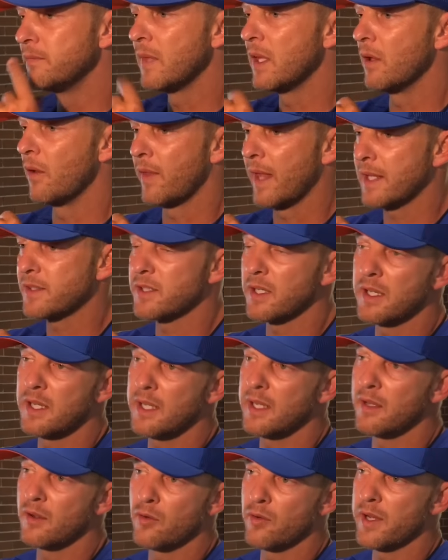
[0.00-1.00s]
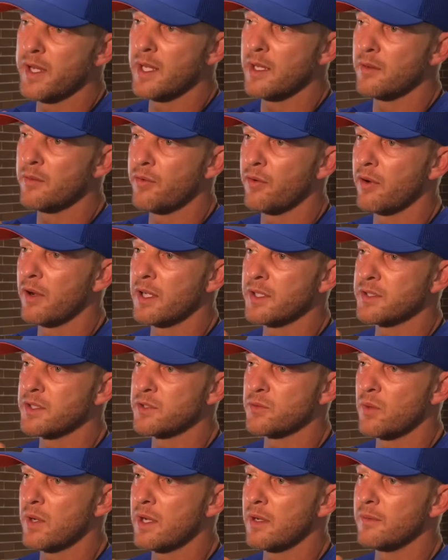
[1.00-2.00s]
you know that's a key ingredient for us
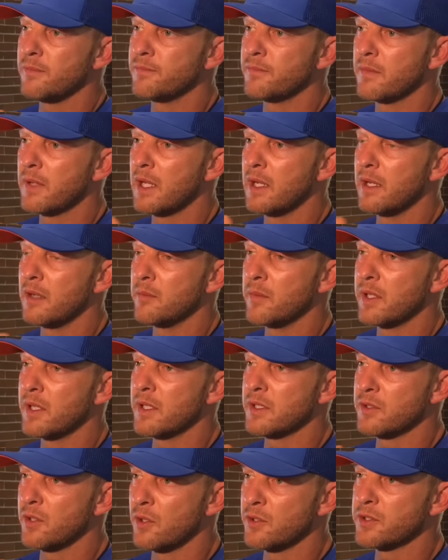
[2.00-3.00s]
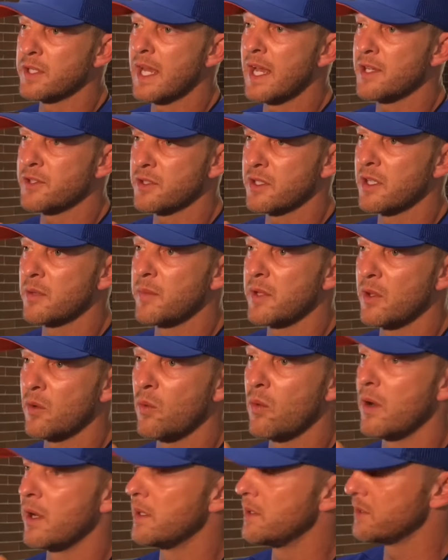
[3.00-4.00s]
as well, uh, because those guys are going to be
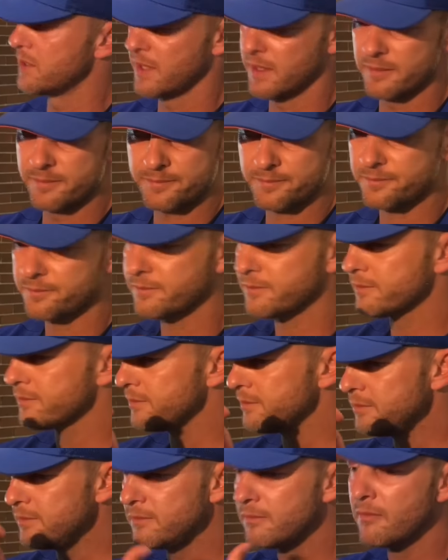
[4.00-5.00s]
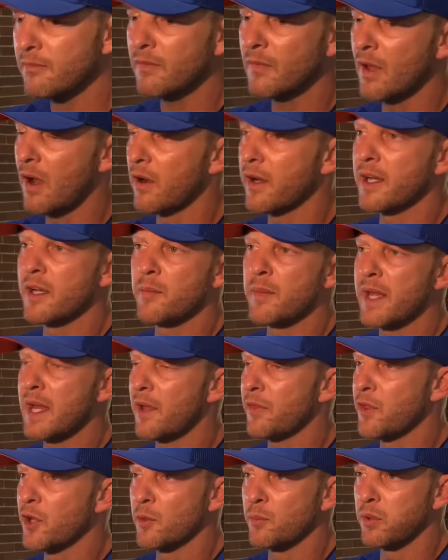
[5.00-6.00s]
the ones that are going to be
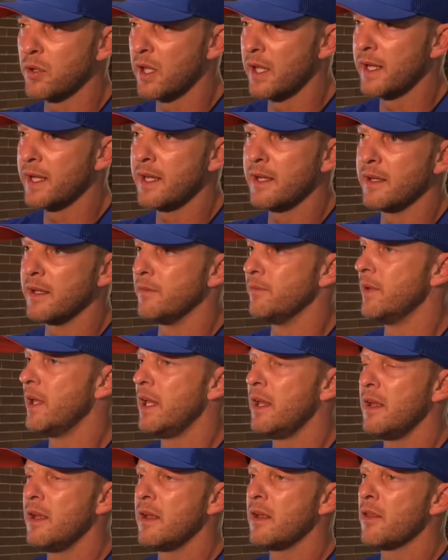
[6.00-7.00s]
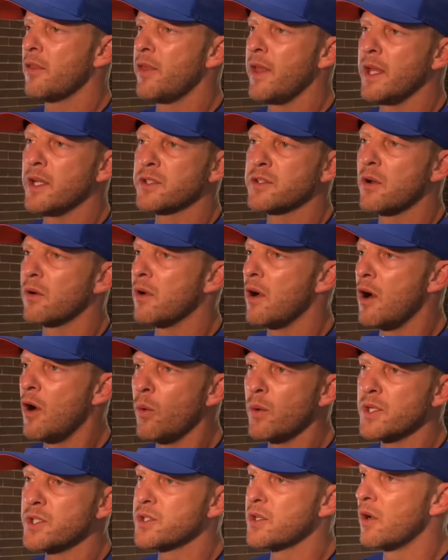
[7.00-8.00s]
out there playing and things don't
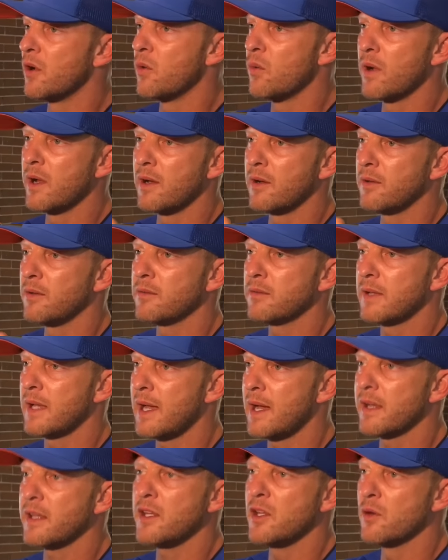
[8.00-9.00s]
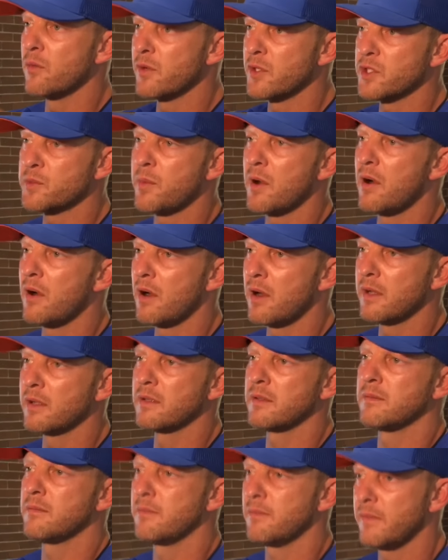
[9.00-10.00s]
always go well, how do you
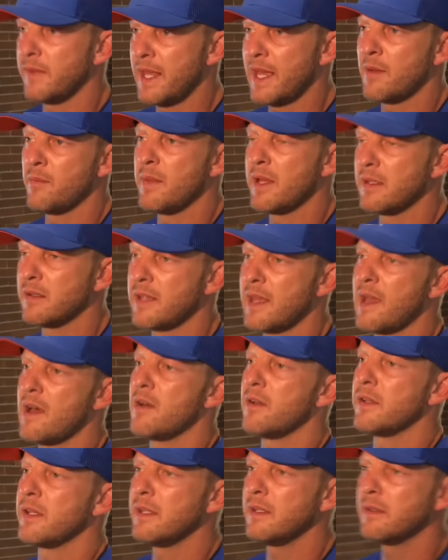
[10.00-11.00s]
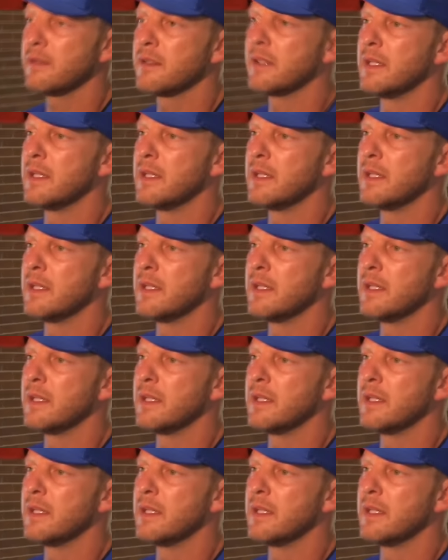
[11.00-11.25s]
respond? That mentality.